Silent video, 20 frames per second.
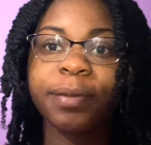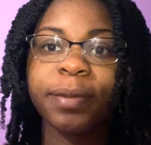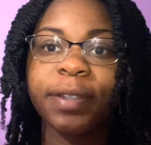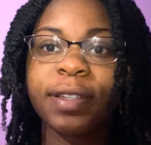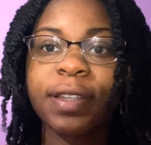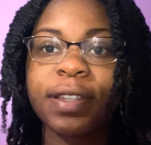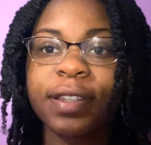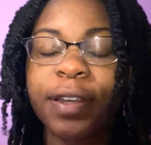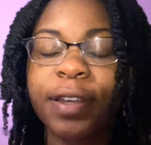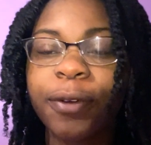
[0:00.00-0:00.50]
but
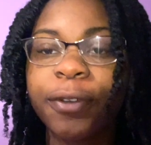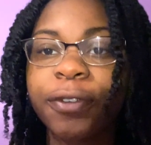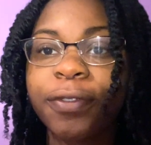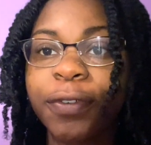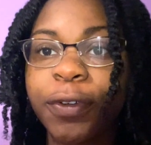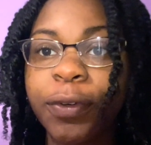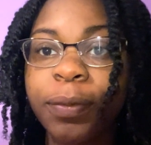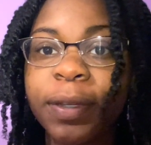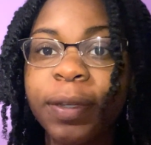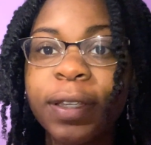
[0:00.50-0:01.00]
since I was
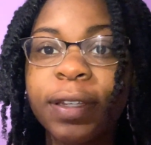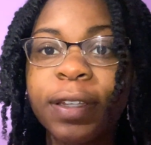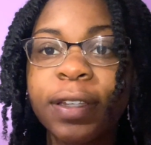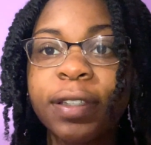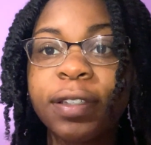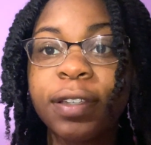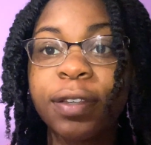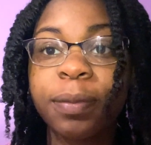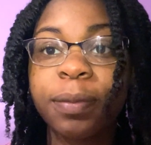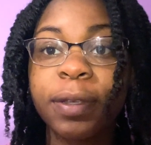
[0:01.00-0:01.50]
filming, it
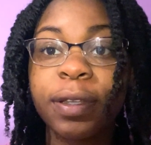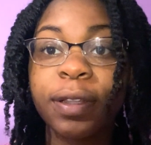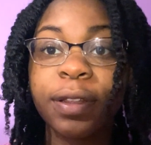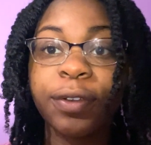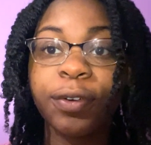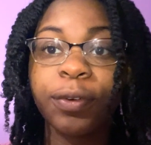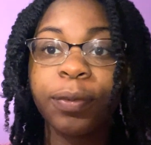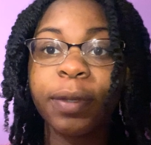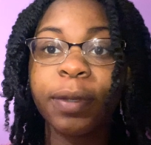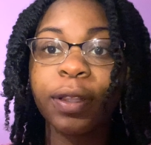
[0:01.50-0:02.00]
took me a
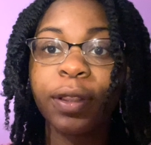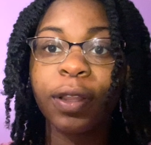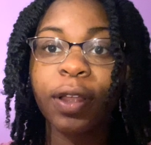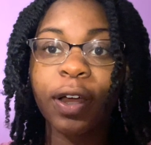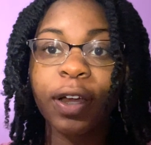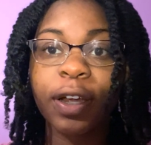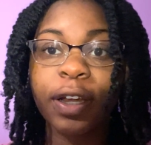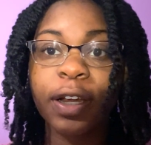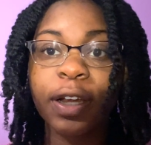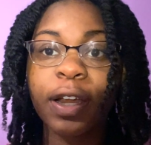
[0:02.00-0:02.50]
little bit
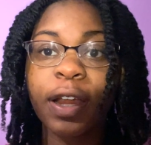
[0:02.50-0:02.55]
longer.